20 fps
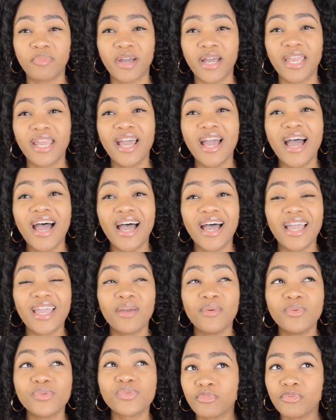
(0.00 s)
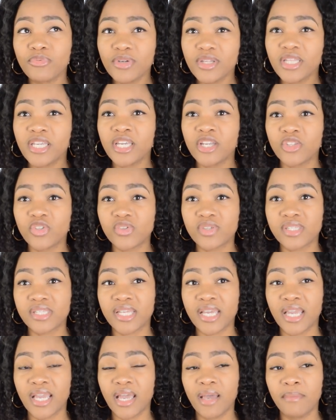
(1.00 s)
But it was really interesting.